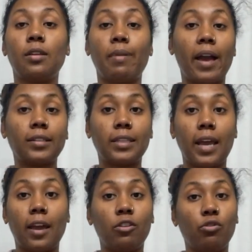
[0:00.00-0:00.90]
The back
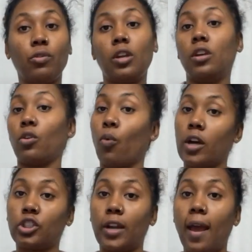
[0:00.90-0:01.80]
said you can either
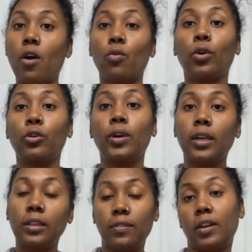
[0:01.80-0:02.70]
wash it out or you
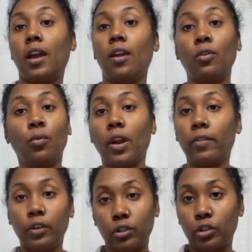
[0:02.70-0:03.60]
can leave it in,
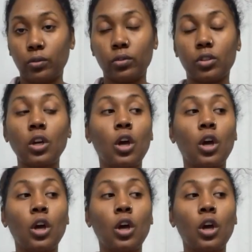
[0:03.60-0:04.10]
whatever you choose.